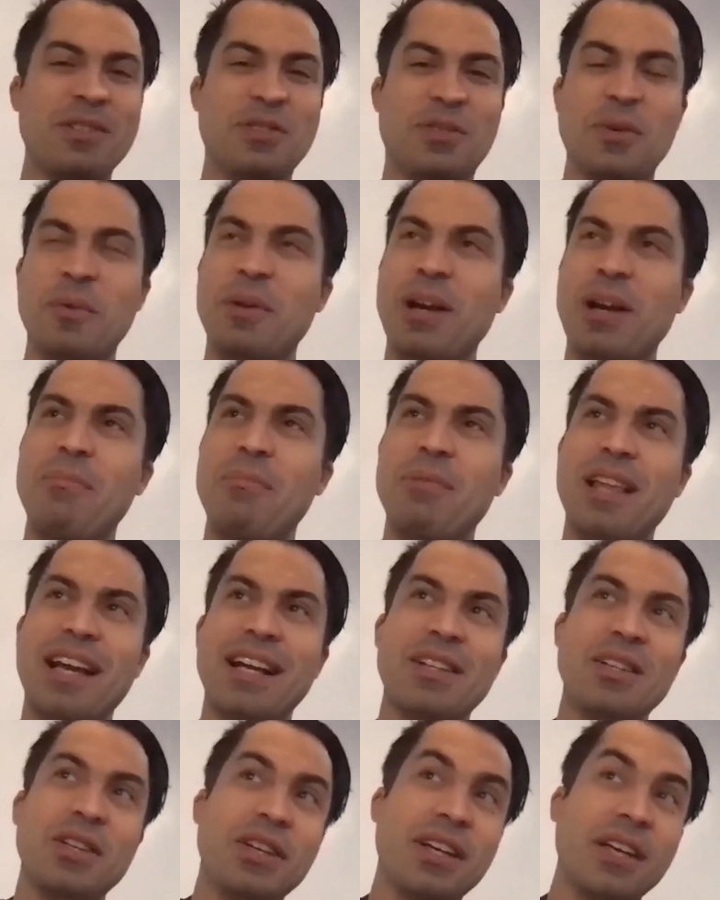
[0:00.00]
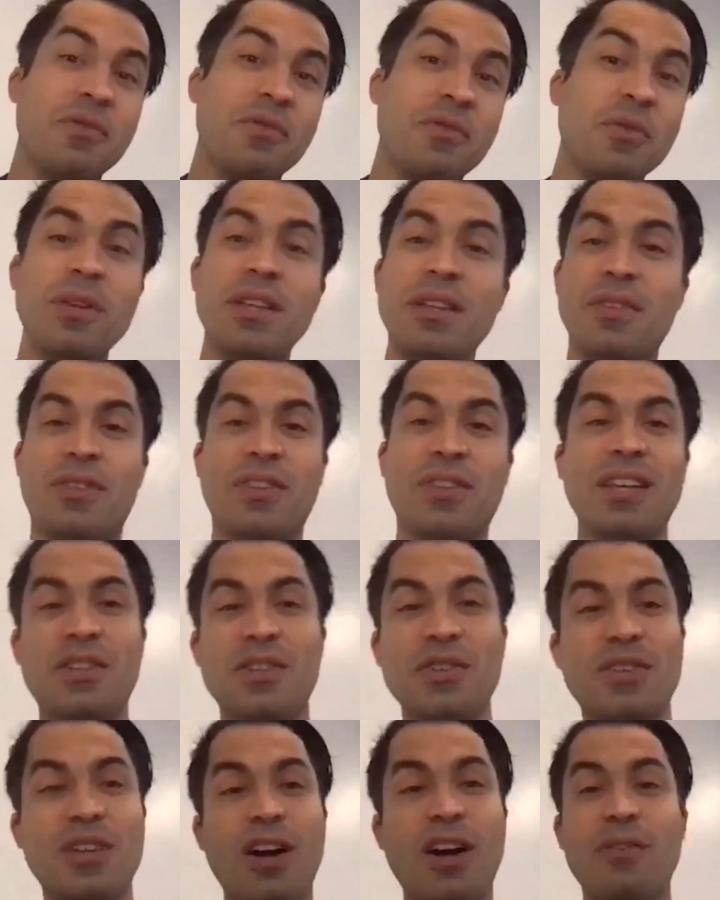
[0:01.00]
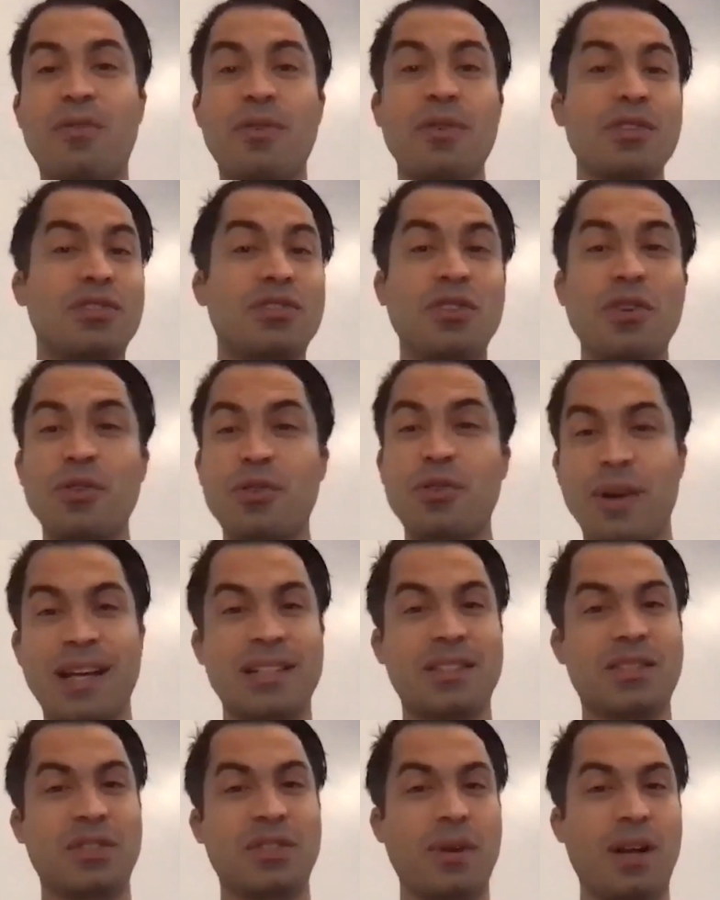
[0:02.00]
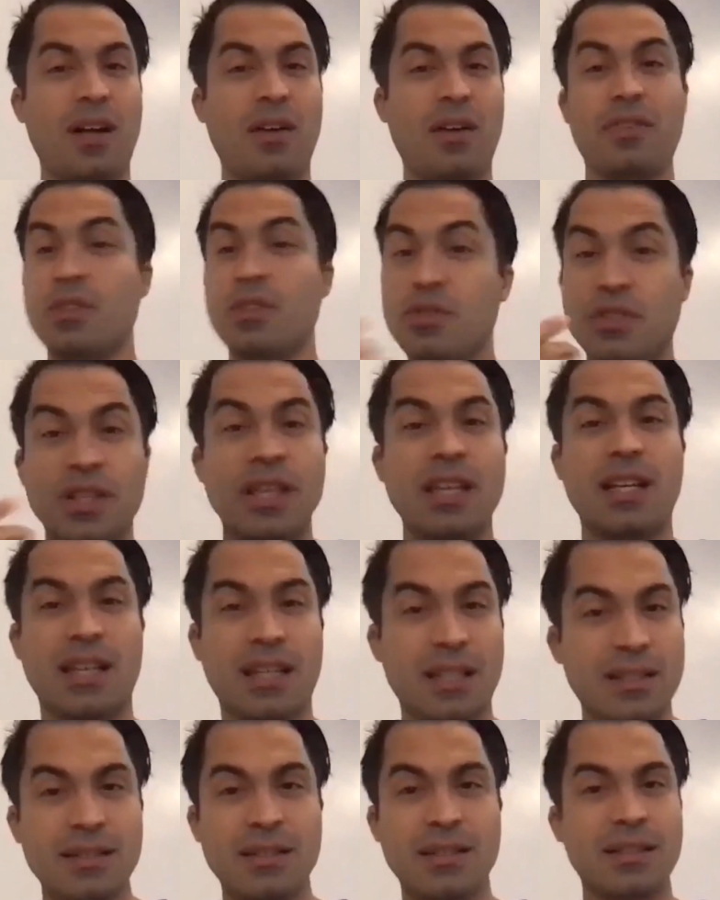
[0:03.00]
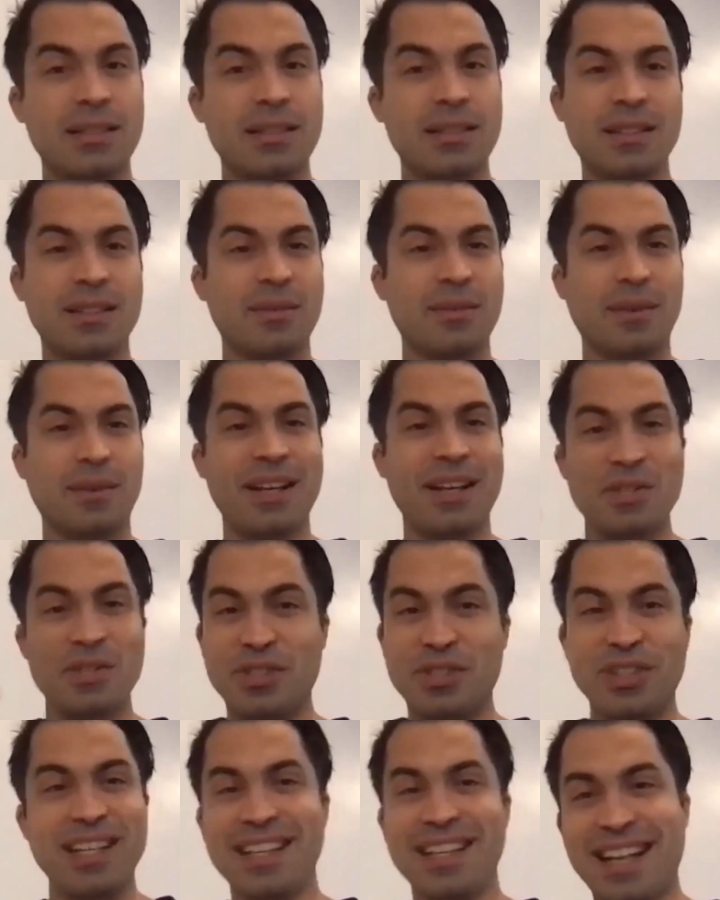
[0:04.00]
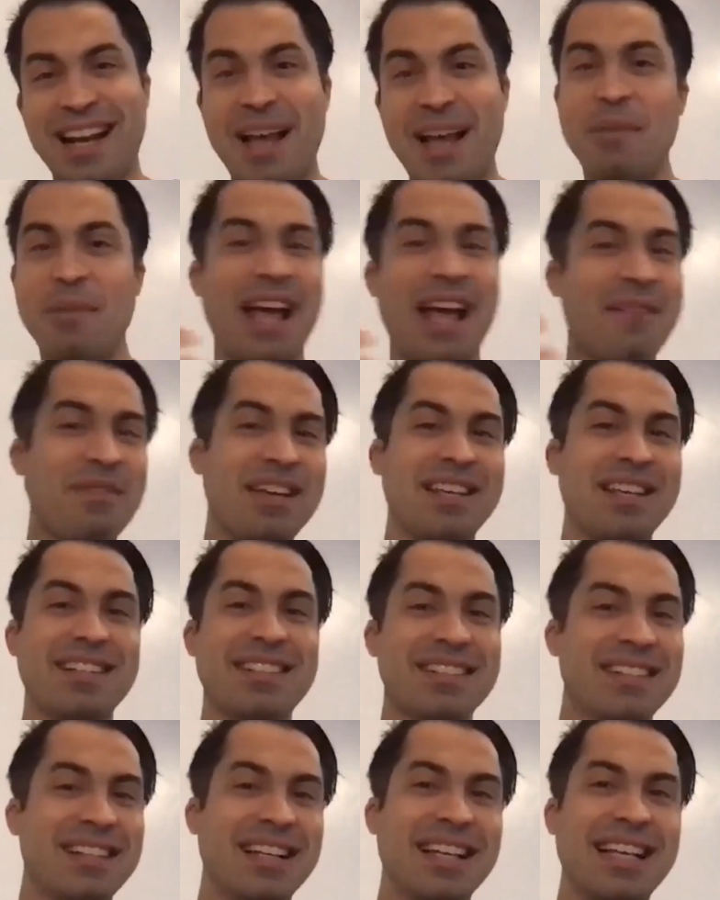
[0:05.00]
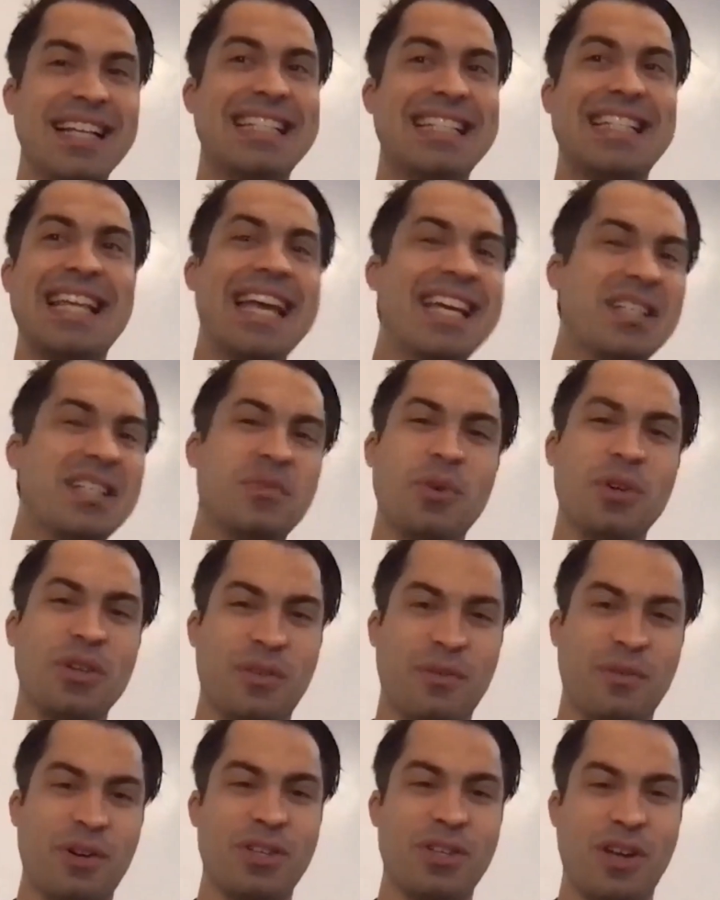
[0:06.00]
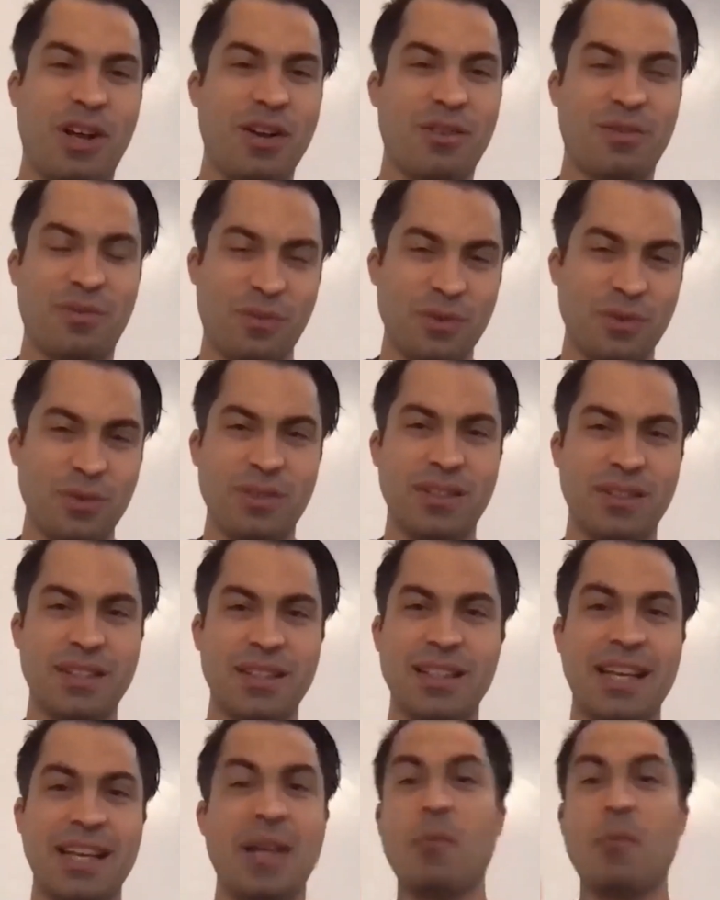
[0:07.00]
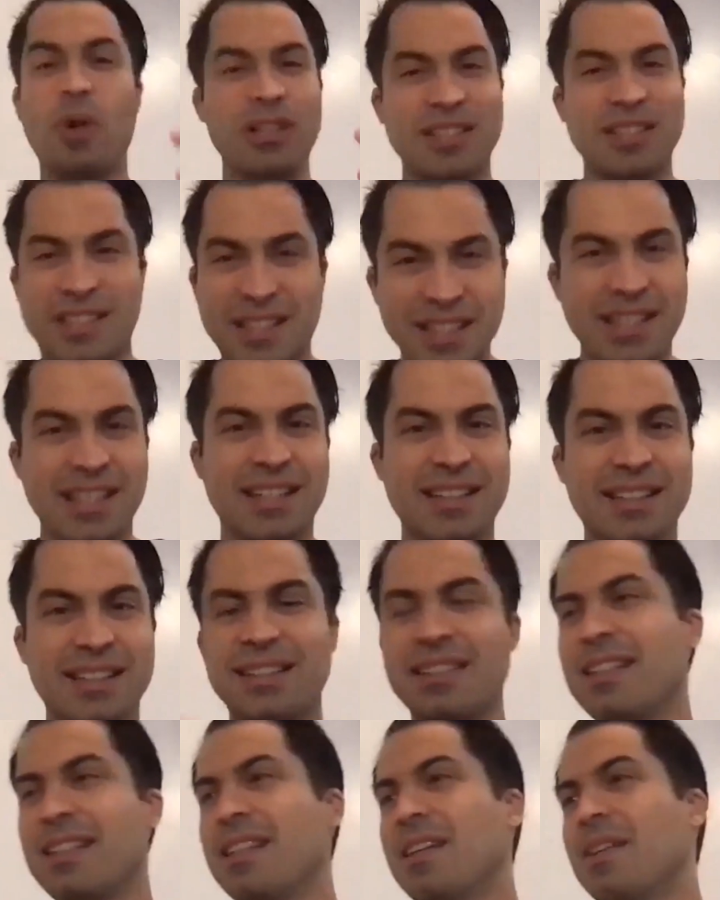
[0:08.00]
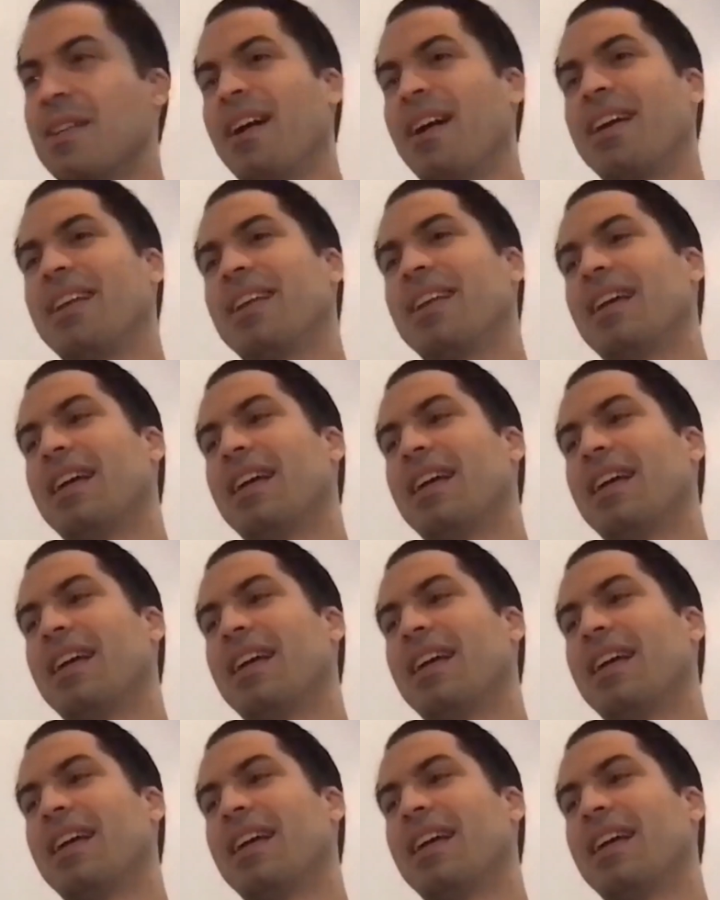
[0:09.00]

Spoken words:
to it when I'm like, look, if you really think your dog food is so great, so healthy, you should eat it, right? You should eat it. I mean, I've eaten days worth of our dog food in one sitting, right?